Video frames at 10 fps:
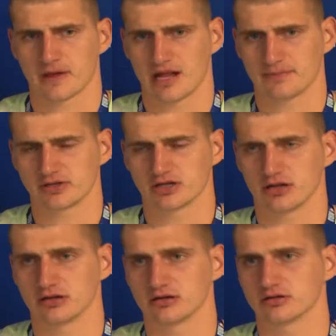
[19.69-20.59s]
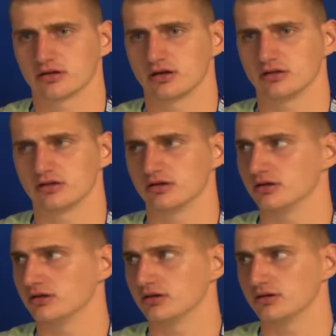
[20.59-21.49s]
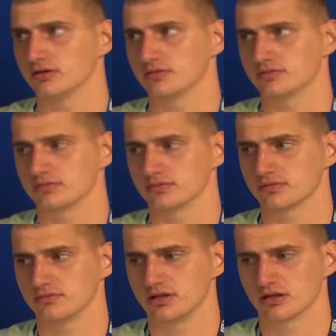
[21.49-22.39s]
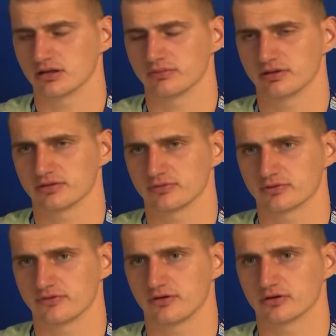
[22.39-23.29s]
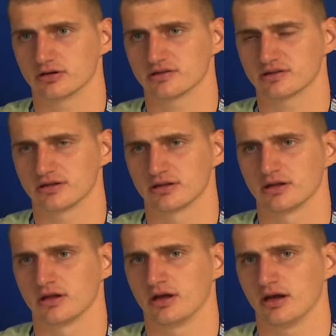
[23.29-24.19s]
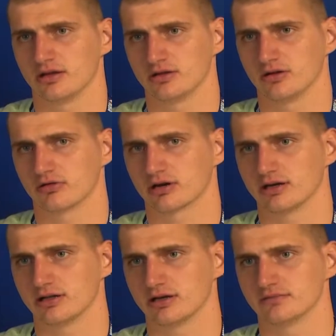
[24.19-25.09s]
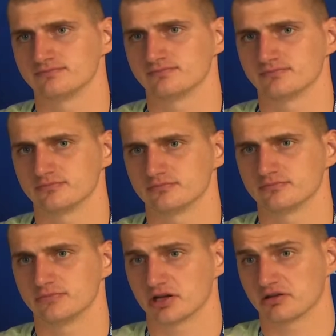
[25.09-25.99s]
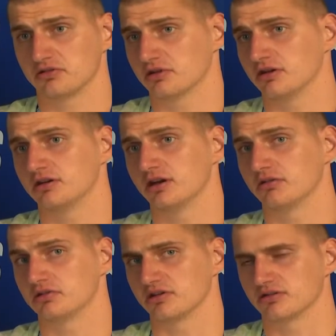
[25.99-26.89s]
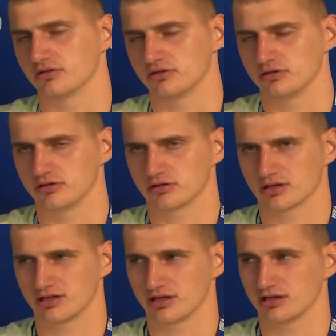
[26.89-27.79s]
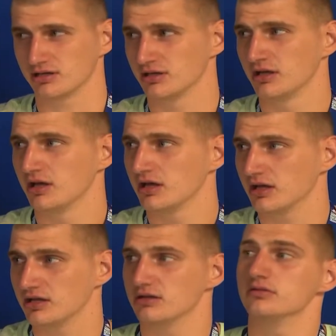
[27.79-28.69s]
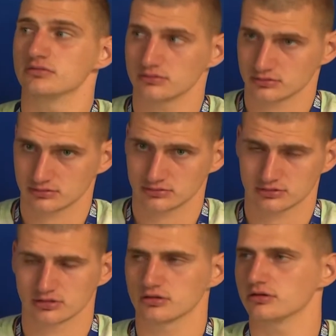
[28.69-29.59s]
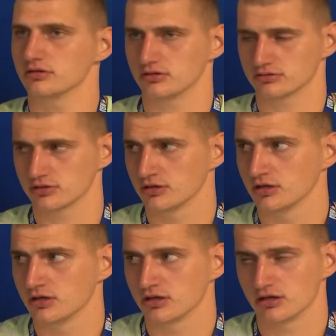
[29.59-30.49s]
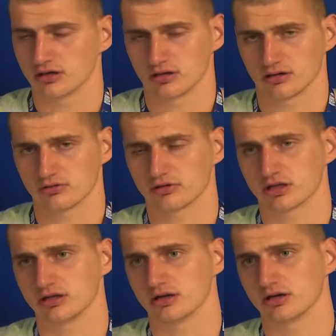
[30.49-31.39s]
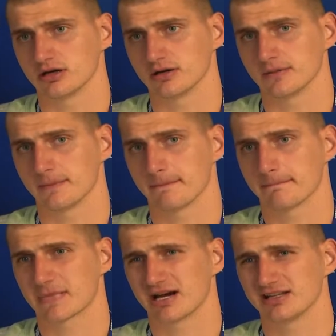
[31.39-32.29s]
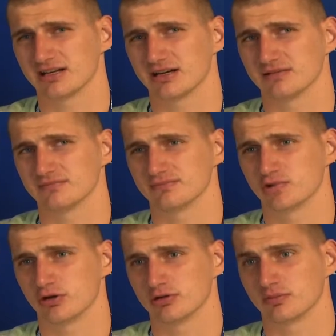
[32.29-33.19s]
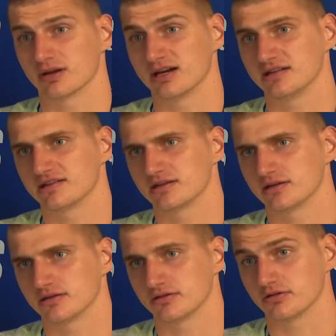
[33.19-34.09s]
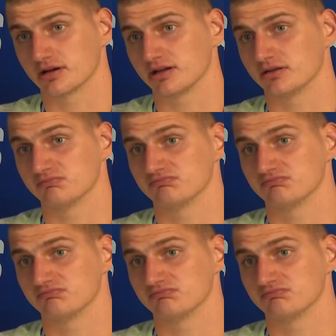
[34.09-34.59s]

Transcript: help each other and be a little bit more focused and know kind of because you can hear everything so you, you kind of and coach, uh, you can uh, kind of know the place, so you kind of